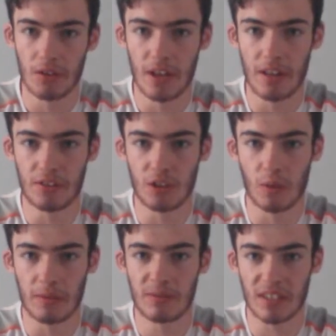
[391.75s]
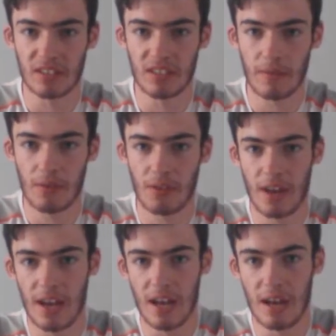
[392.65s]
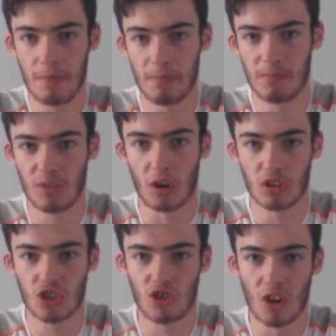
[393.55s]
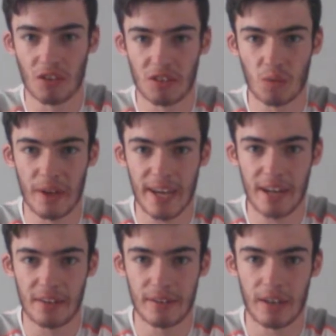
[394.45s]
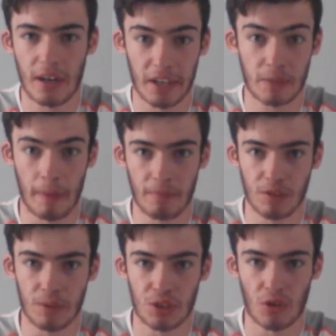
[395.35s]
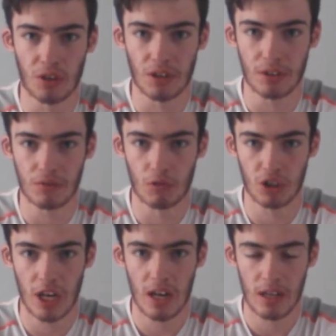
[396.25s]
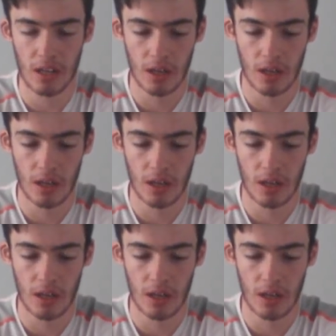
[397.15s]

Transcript: The two Williams 6th and 7th. Not strong this weekend. I expect them to be strong at Russia